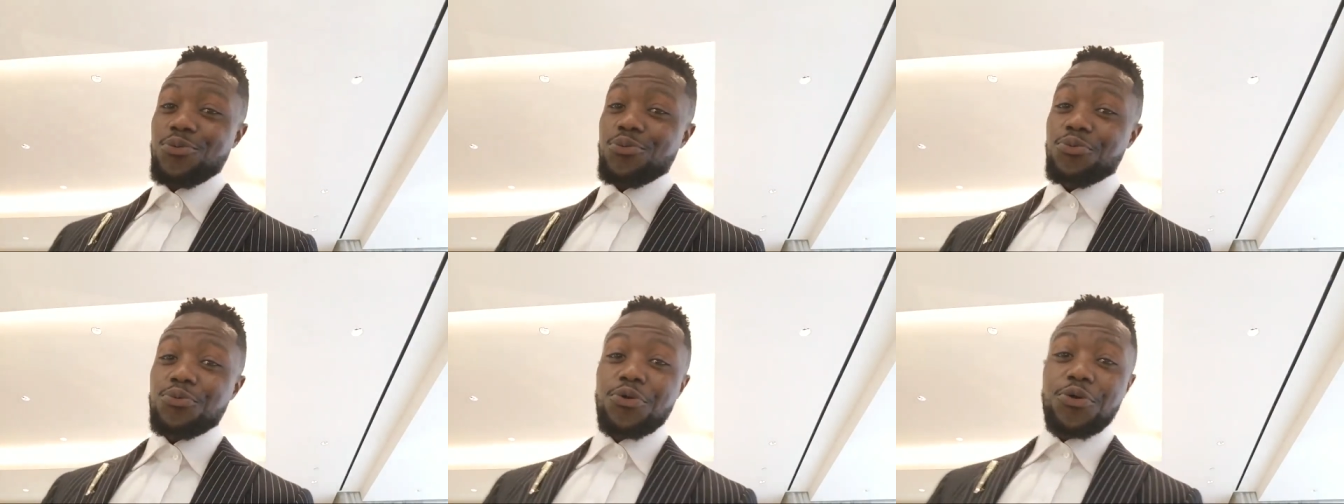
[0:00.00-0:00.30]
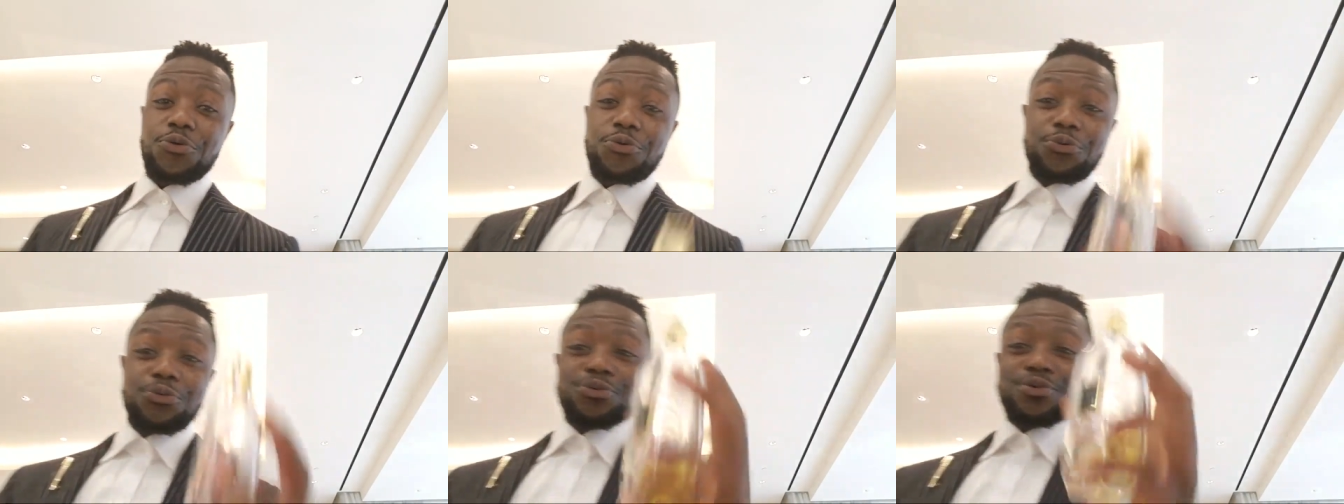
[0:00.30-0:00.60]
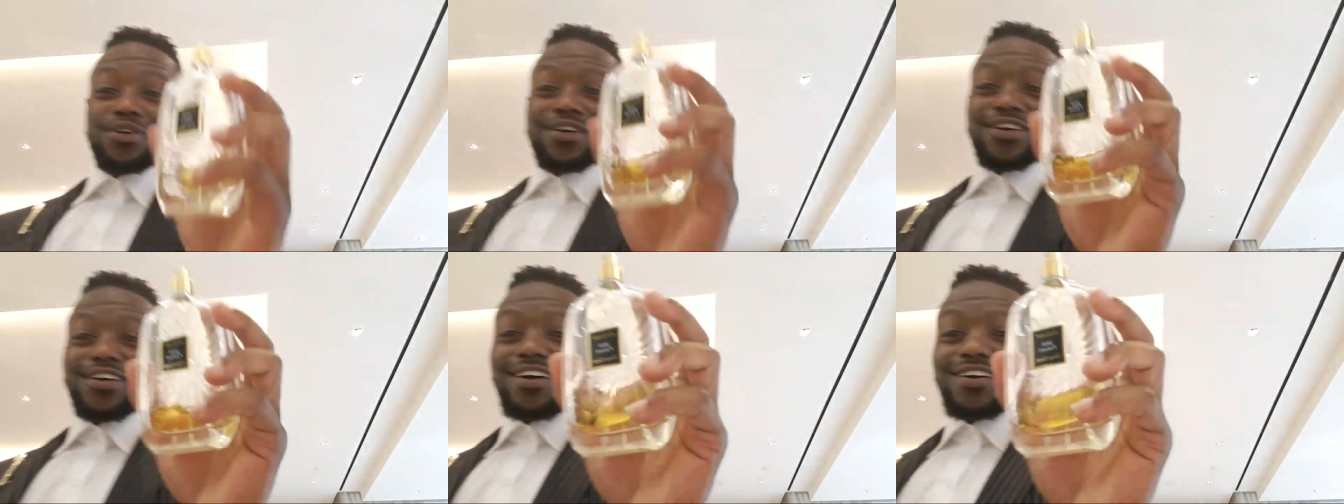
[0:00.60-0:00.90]
Whoa,
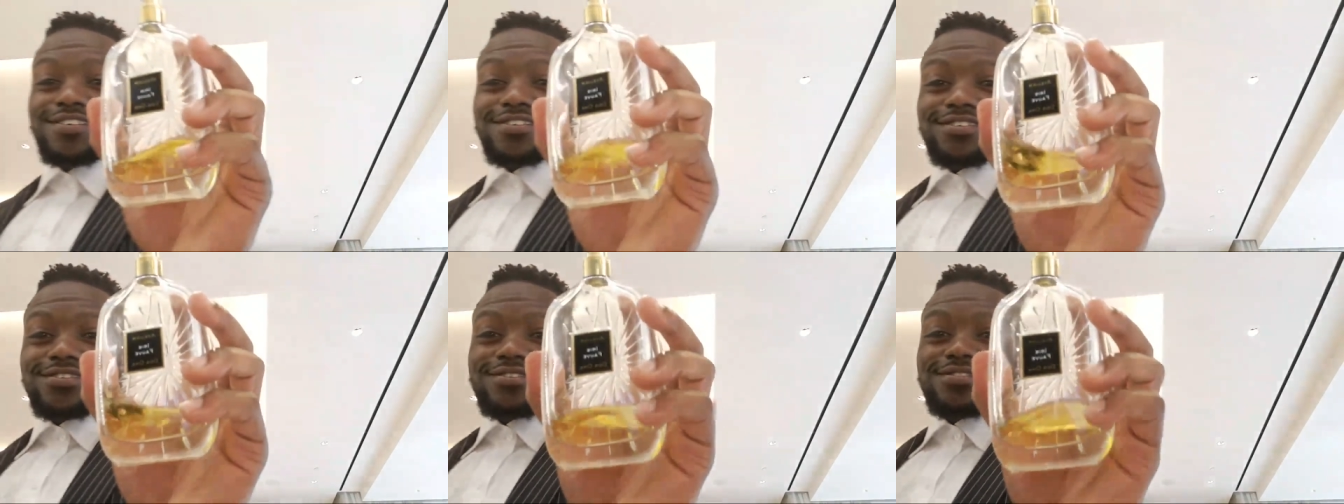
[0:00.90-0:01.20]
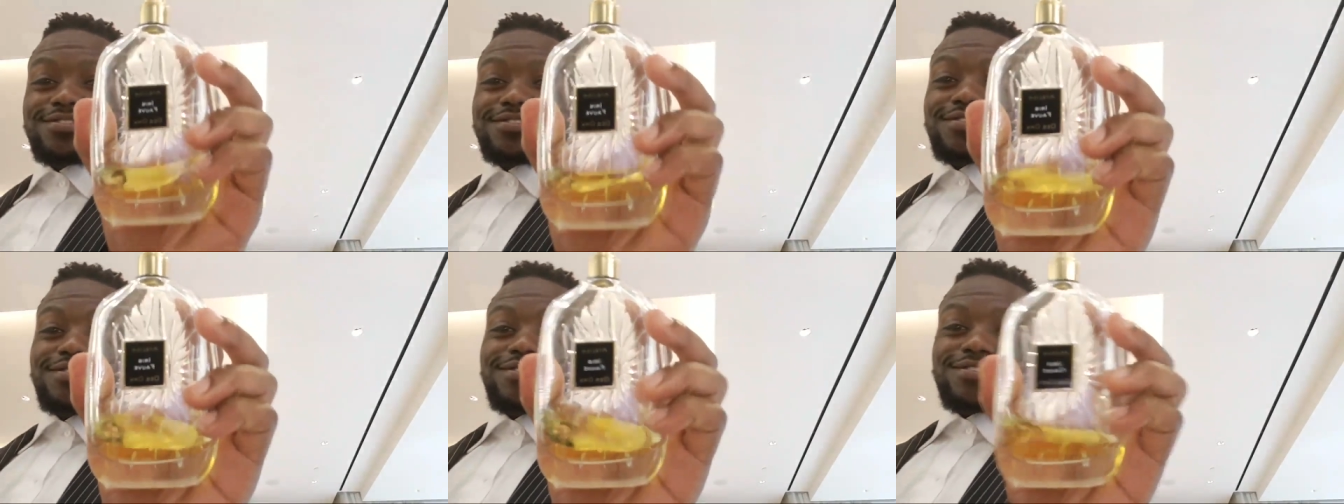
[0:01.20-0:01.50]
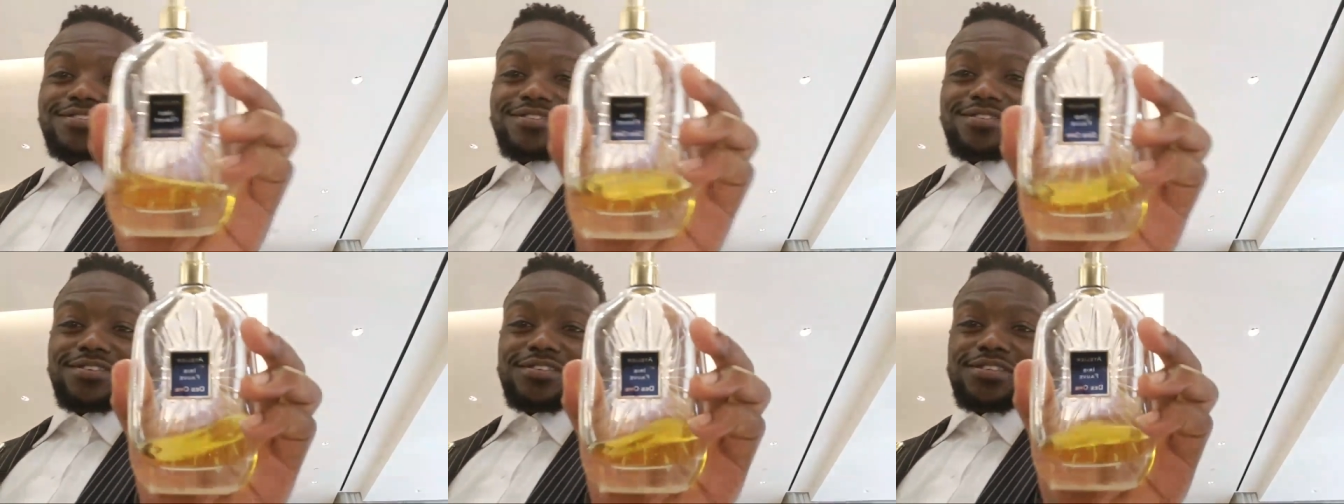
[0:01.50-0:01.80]
guys.
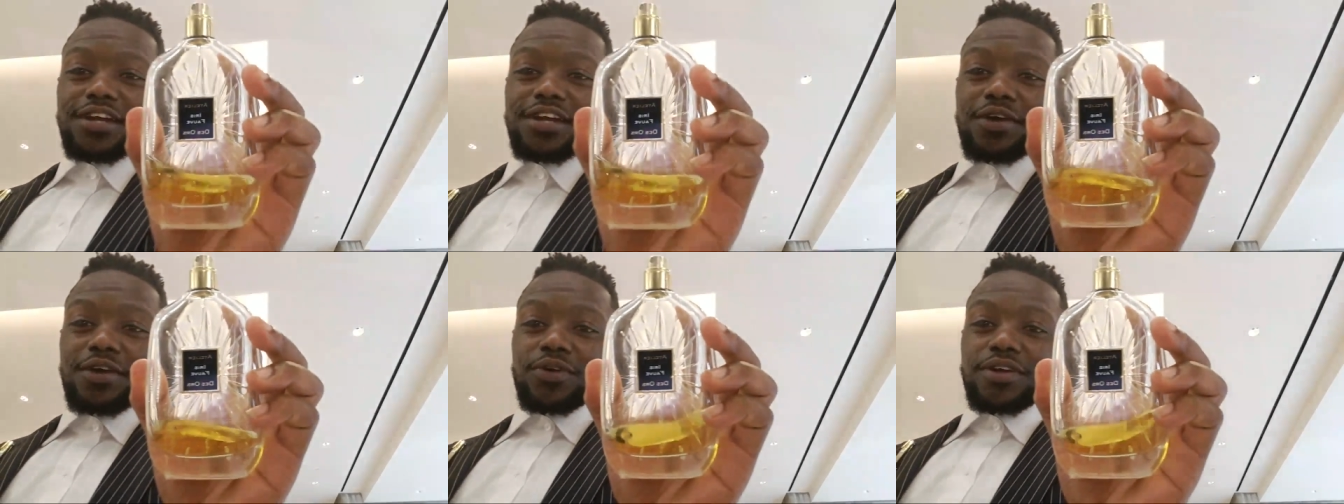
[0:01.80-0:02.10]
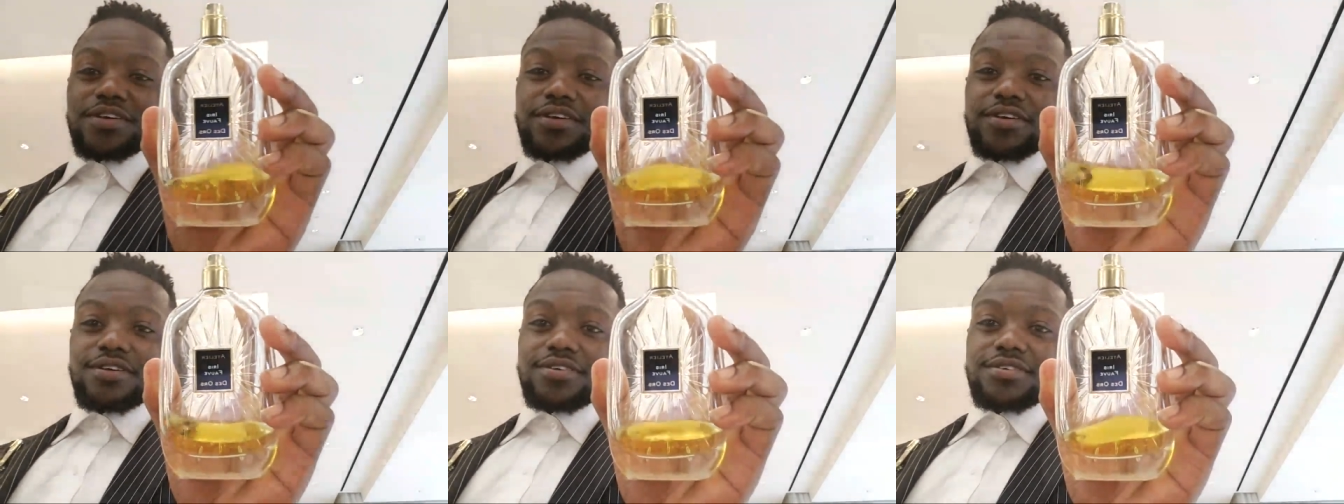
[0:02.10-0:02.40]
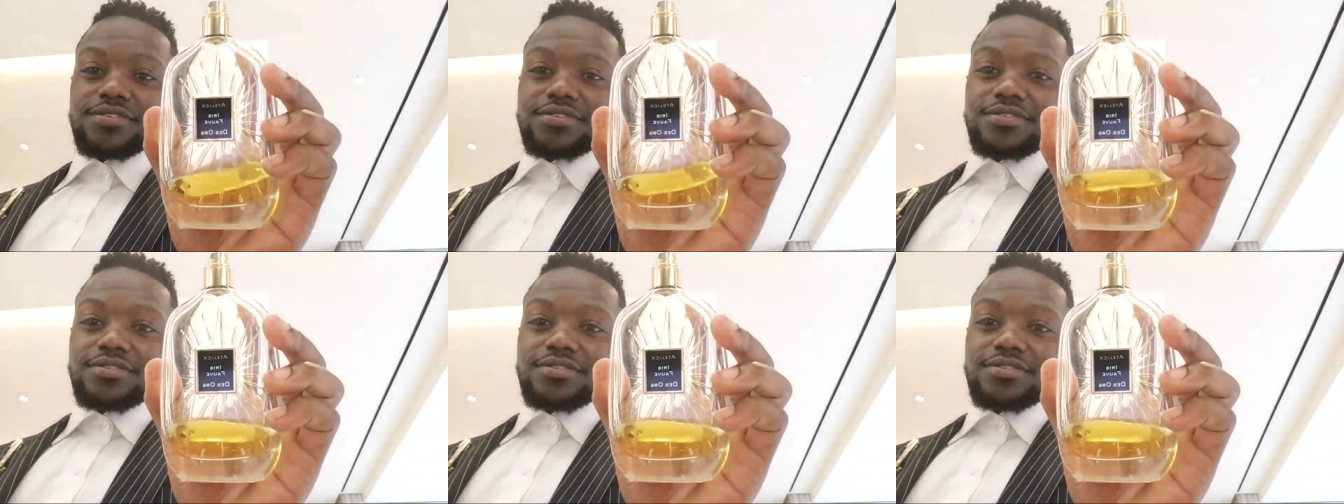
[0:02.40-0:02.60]
This guy right here